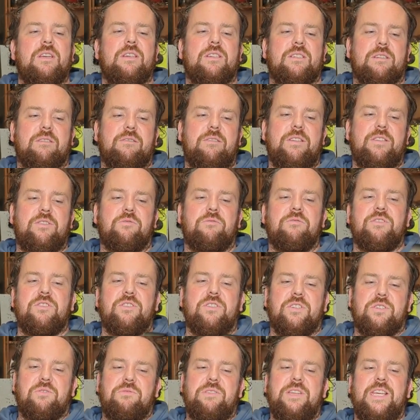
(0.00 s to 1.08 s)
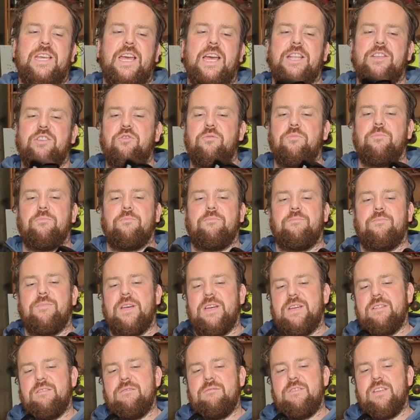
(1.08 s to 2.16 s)
So it's always nice when you get a new,
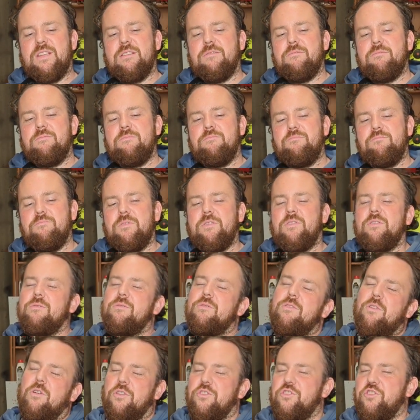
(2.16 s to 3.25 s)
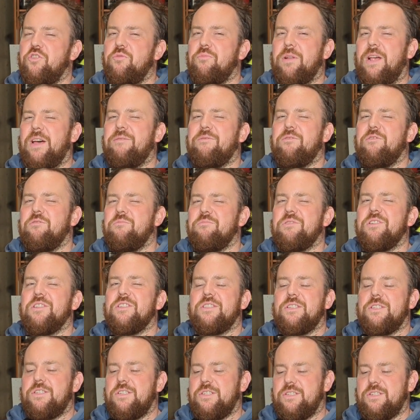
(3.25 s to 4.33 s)
well, not a new platform
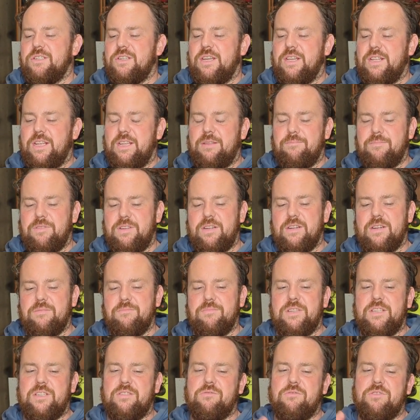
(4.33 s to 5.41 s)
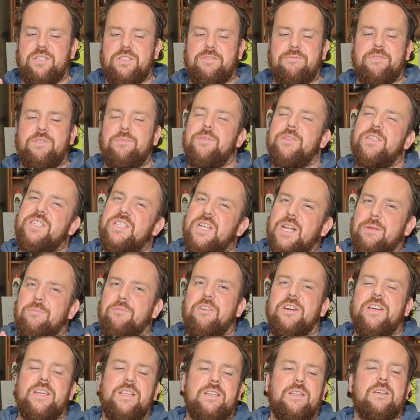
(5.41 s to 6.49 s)
because this is an MP9, but it's always something to be
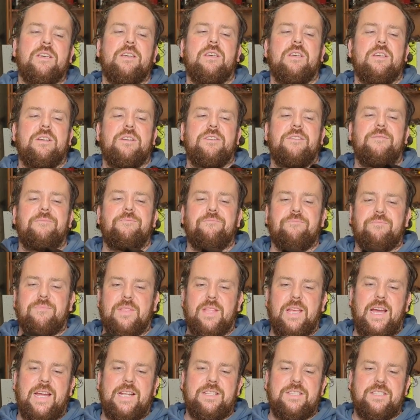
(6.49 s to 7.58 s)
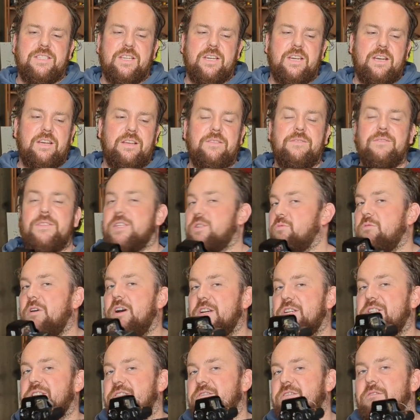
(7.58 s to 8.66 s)
celebrated. And this
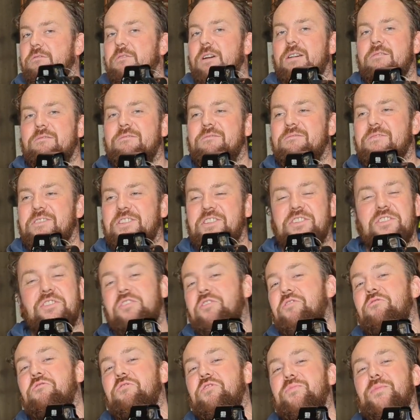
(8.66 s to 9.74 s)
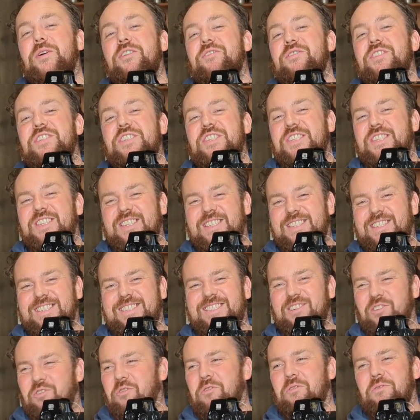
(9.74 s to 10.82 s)
works very well, which is a huge bonus.
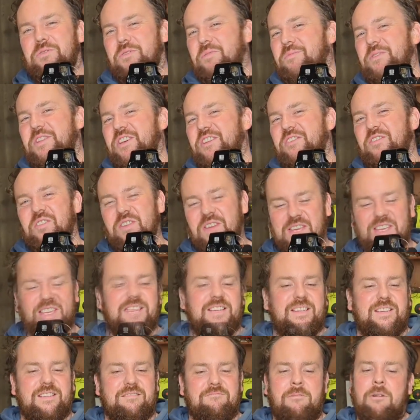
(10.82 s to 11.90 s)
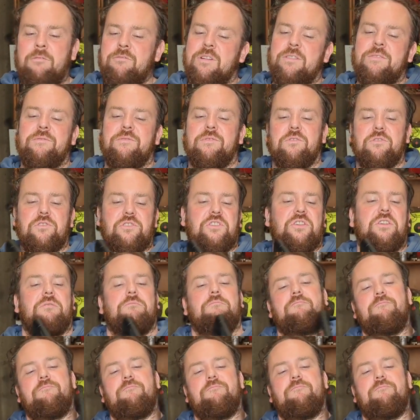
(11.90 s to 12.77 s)
Not all of them do. Well done, Vorsk.